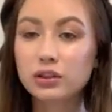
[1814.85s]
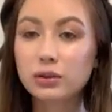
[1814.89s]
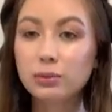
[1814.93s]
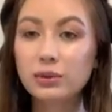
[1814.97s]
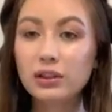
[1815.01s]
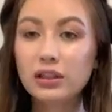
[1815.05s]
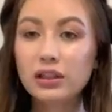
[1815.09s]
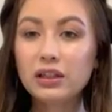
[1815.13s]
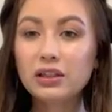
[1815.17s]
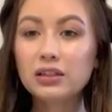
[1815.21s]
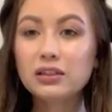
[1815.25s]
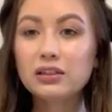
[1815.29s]

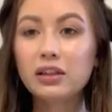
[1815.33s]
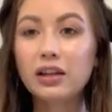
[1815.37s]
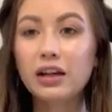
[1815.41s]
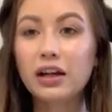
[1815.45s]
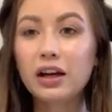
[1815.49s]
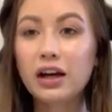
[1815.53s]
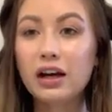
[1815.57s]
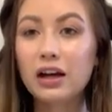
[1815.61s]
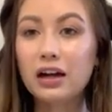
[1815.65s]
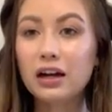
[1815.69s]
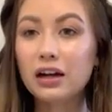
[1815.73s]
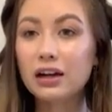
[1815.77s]
Like
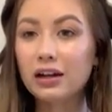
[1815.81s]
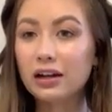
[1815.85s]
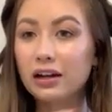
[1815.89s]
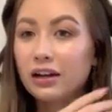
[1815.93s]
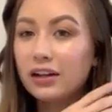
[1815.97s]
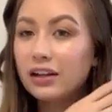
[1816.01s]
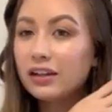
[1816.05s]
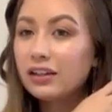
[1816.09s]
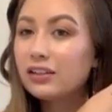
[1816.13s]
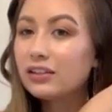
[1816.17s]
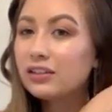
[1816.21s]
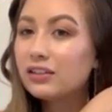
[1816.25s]
I
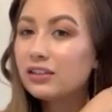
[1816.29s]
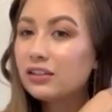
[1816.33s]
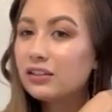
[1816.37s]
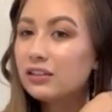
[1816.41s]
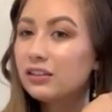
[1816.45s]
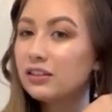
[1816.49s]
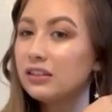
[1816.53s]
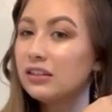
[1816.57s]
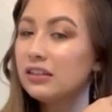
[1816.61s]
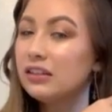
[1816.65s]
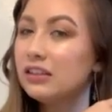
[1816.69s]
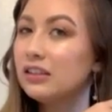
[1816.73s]

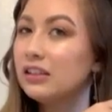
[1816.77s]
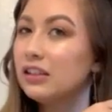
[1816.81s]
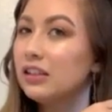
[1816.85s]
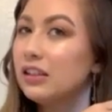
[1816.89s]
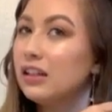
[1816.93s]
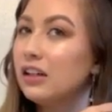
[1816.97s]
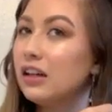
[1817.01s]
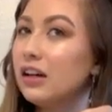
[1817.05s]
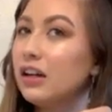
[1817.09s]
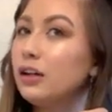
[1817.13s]
don't know,